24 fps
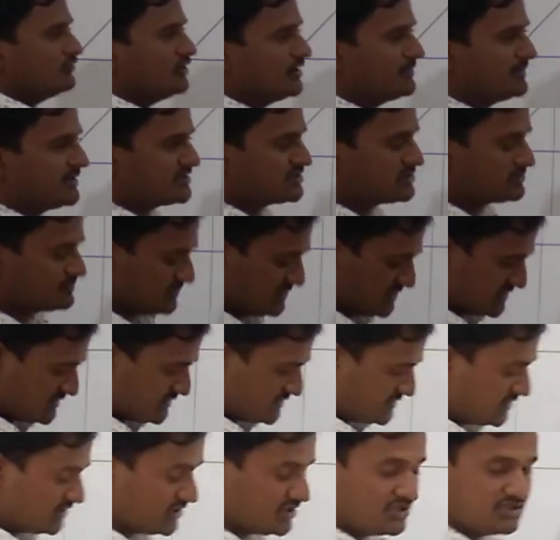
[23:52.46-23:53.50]
mx
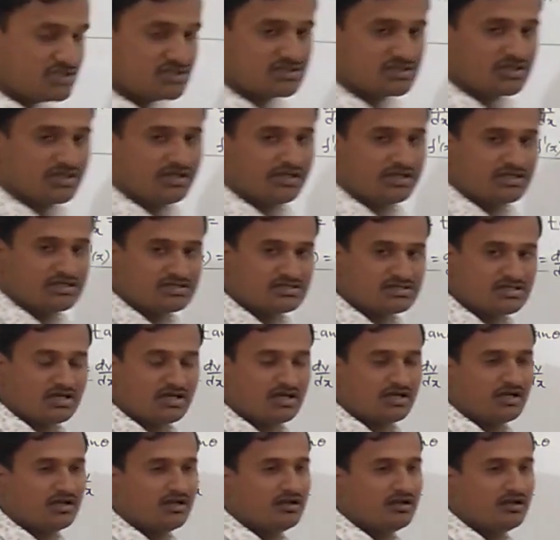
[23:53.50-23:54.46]
plus c, so it is a